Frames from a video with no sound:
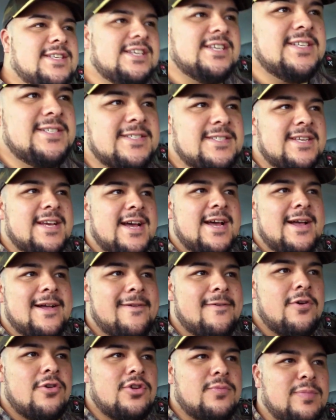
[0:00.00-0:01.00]
He's
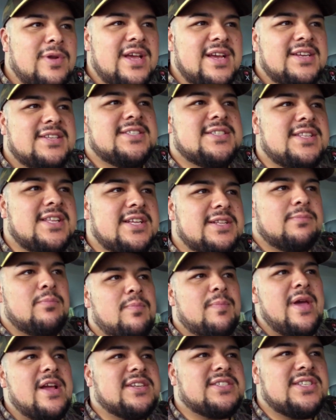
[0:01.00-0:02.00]
got a place
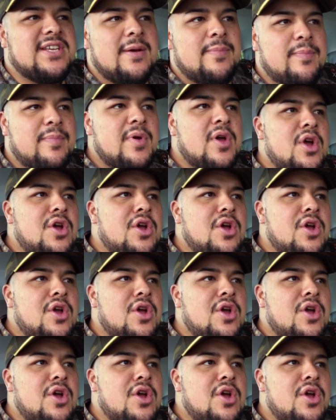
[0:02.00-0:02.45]
that backs up